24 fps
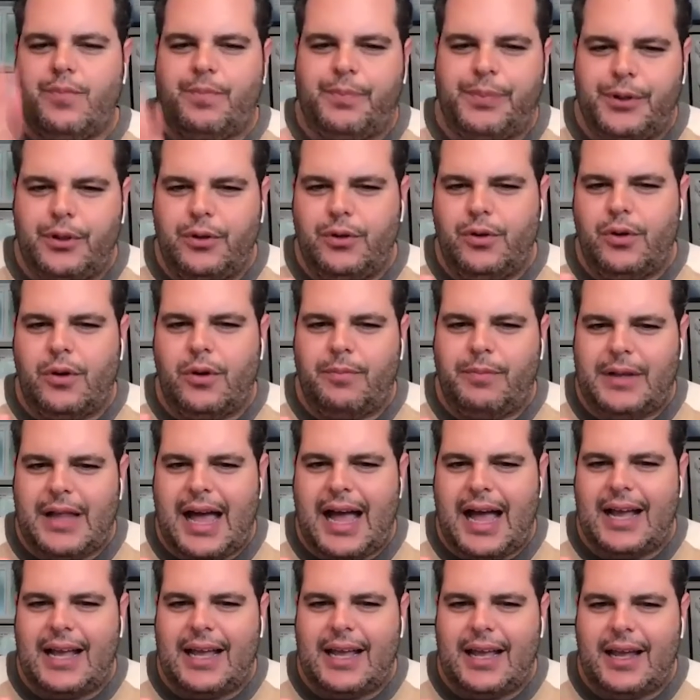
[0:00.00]
blue or
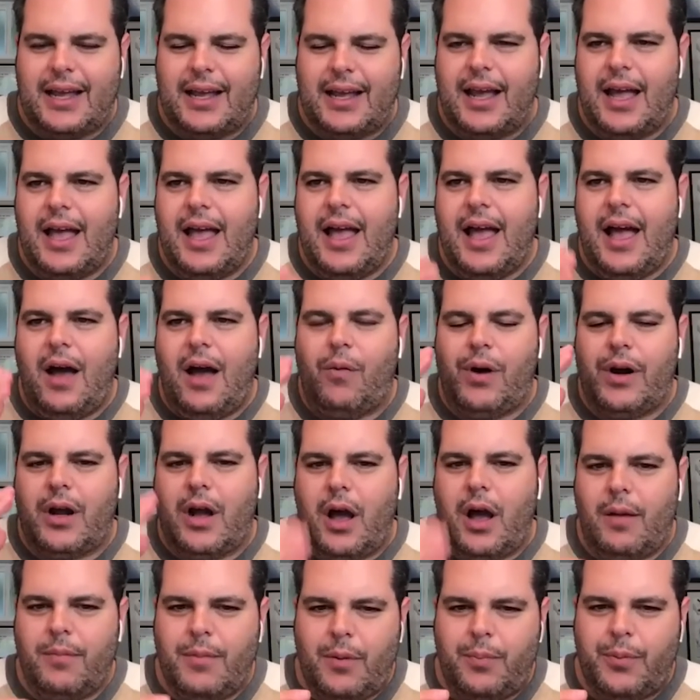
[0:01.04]
black ink. I want
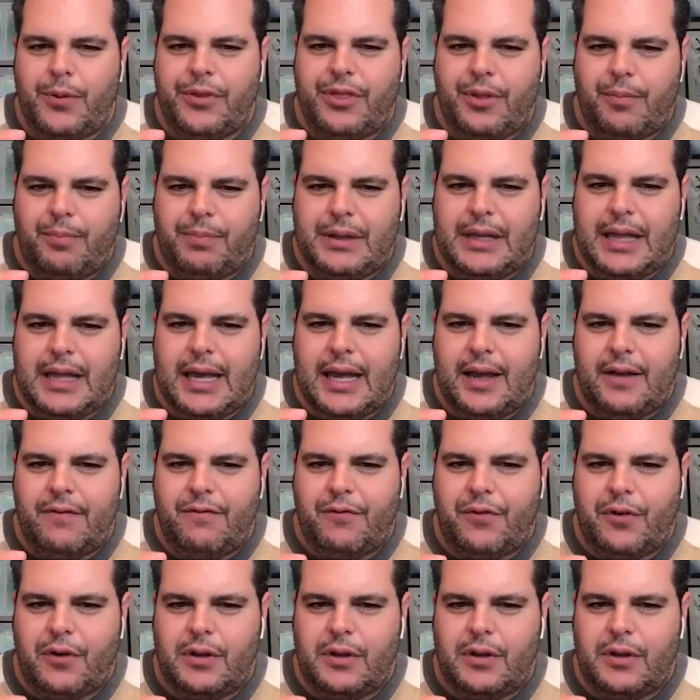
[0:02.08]
to come up with a plan for